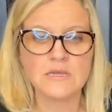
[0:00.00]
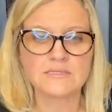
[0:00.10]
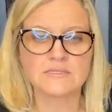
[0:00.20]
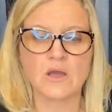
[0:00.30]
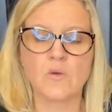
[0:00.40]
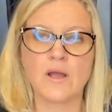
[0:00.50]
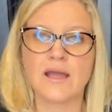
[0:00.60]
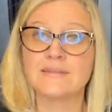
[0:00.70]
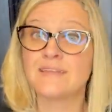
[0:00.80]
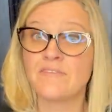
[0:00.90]
So
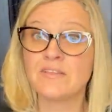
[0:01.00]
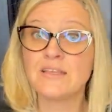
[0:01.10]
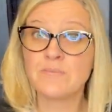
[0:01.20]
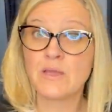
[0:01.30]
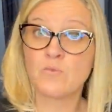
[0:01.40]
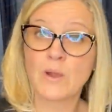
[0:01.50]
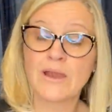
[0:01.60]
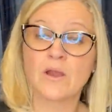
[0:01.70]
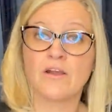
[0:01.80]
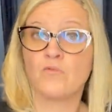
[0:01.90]
uh, definitely be
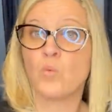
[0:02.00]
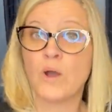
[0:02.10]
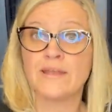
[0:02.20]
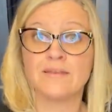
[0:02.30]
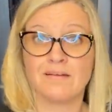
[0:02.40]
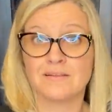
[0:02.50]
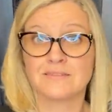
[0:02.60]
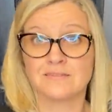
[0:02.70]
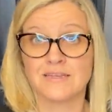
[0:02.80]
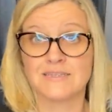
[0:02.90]
aware of what not
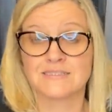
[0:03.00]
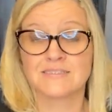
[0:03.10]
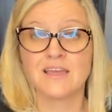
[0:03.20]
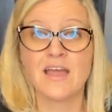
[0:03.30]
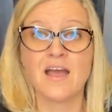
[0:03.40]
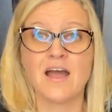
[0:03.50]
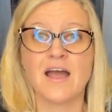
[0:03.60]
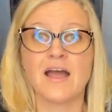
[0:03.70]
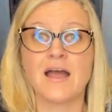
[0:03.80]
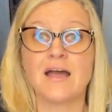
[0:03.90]
to list.
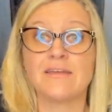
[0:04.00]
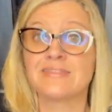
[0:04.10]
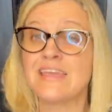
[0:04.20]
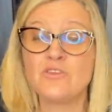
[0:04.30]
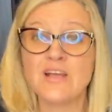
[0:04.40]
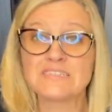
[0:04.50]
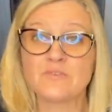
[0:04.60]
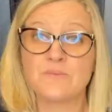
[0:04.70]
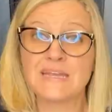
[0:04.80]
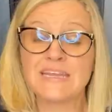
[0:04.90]
Uh, thank you guys
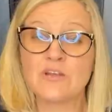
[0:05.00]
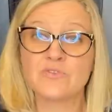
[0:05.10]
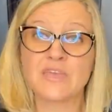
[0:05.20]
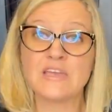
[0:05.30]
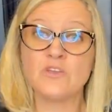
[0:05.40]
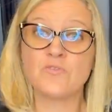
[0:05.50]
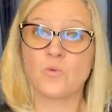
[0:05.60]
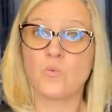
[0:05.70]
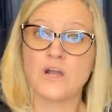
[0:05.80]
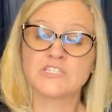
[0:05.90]
for being here. Thank you
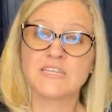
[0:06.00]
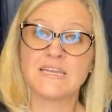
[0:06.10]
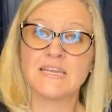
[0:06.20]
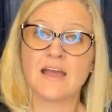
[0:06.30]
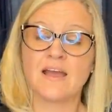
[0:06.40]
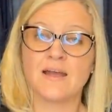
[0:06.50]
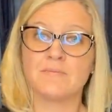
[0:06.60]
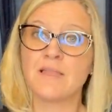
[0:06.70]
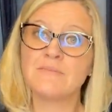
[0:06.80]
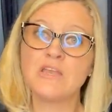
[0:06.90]
for watching.
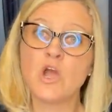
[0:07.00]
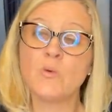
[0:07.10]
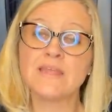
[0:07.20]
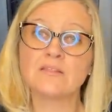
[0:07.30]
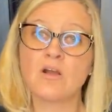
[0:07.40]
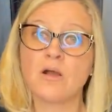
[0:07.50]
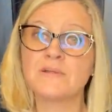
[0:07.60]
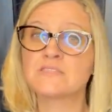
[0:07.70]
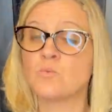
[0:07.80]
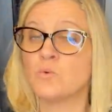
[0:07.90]
Um, let me know in the
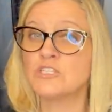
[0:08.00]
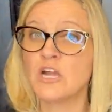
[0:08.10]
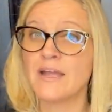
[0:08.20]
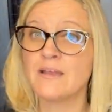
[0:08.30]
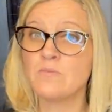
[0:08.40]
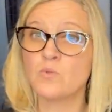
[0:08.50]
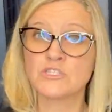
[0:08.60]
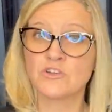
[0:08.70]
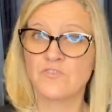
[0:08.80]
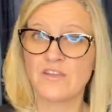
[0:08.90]
comments, which item
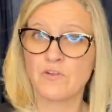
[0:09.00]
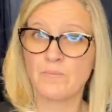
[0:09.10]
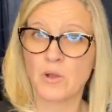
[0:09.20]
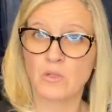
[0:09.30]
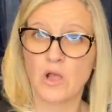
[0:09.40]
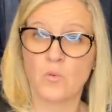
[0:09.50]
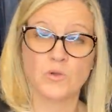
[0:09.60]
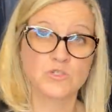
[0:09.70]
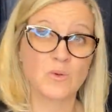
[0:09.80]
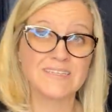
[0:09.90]
was your favorite BOLO?
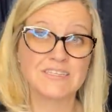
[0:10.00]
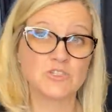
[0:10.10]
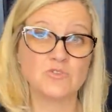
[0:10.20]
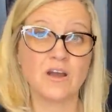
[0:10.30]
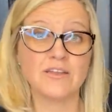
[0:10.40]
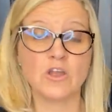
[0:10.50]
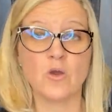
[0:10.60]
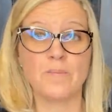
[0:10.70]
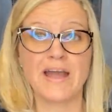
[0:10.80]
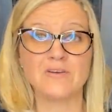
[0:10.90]
Which one did you not
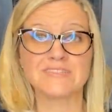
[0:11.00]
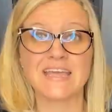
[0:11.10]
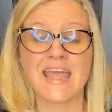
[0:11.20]
know about?